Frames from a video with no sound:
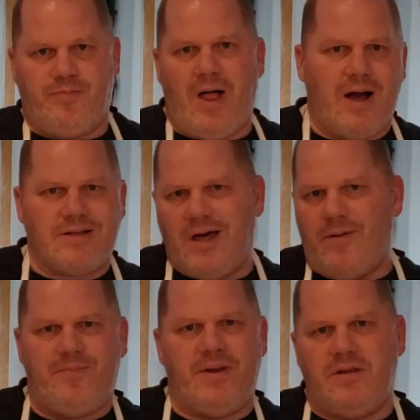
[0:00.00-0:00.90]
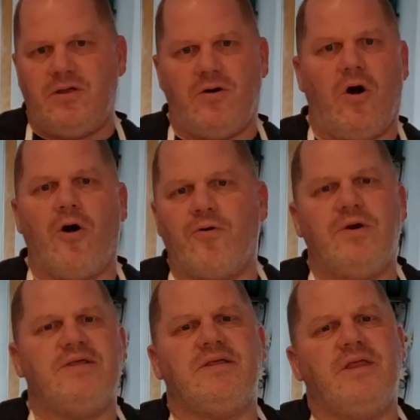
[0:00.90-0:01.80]
blocked up into your
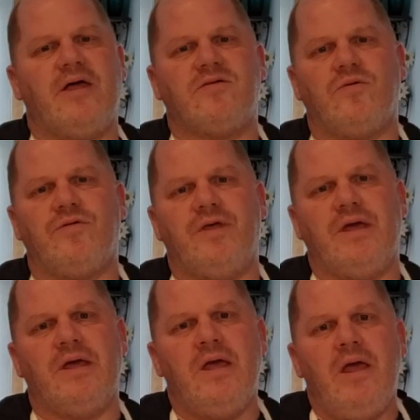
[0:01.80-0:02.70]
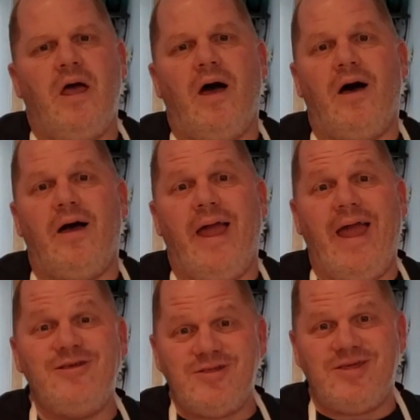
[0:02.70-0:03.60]
arteries and that sort of thing.
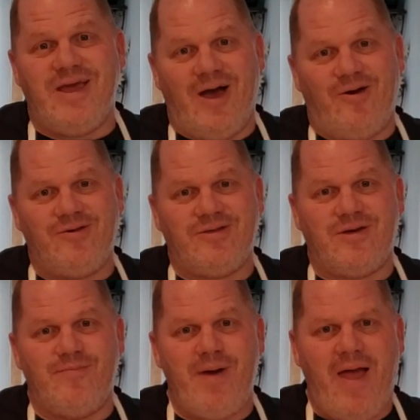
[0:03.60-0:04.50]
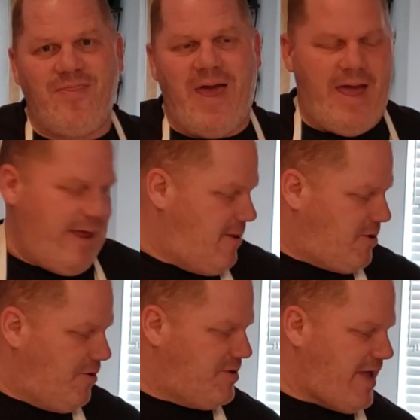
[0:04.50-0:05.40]
HDLs combat that. And it
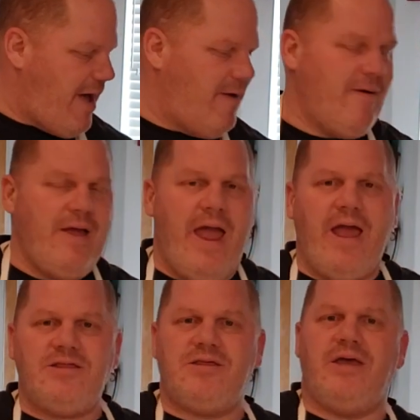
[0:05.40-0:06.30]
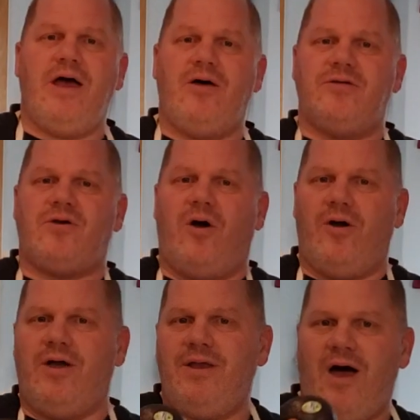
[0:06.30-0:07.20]
turns out HDLs
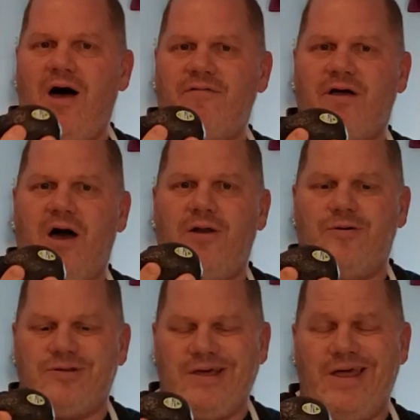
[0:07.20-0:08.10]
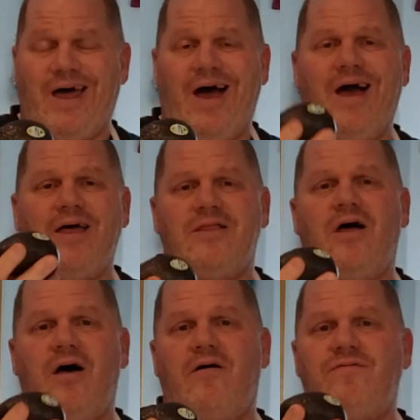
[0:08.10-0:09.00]
are in avocados. And I
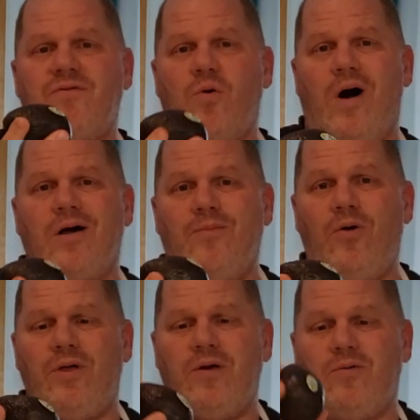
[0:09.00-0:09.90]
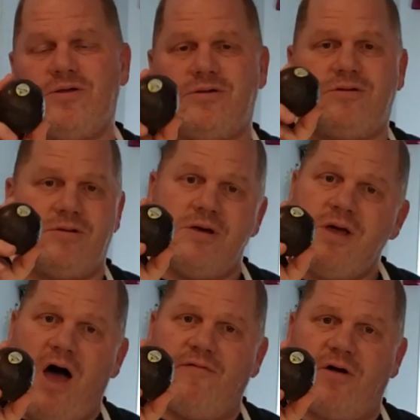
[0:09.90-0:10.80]
love guacamole, which
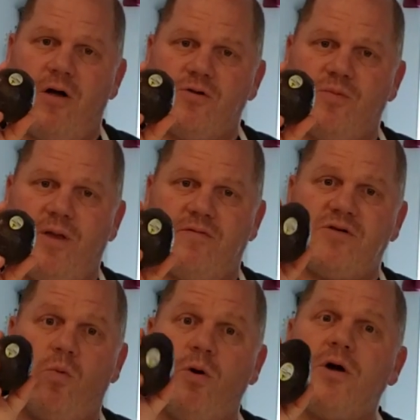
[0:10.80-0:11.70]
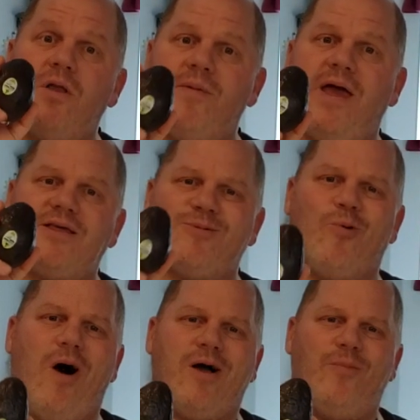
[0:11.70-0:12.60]
avocados are made of. So we're going to make some
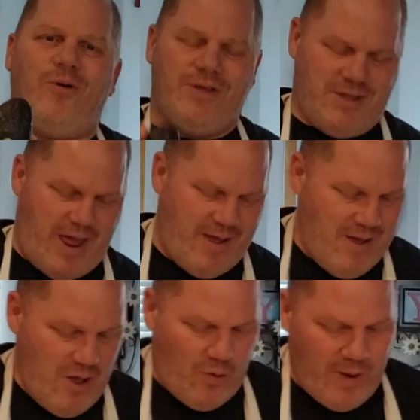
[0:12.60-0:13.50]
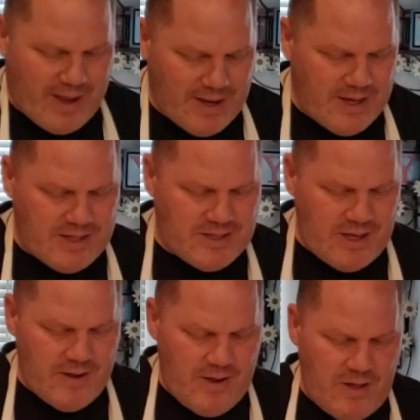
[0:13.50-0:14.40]
guacamole today. Quick and
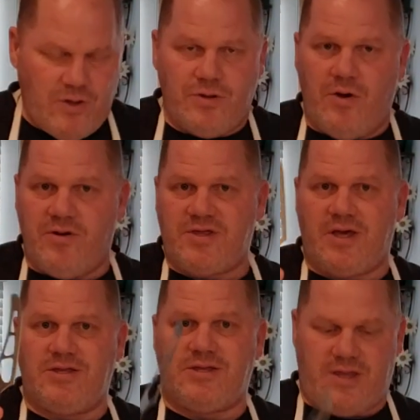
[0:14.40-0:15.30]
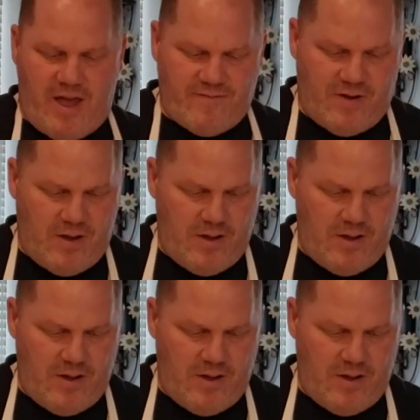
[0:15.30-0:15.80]
easy. You'll notice I just have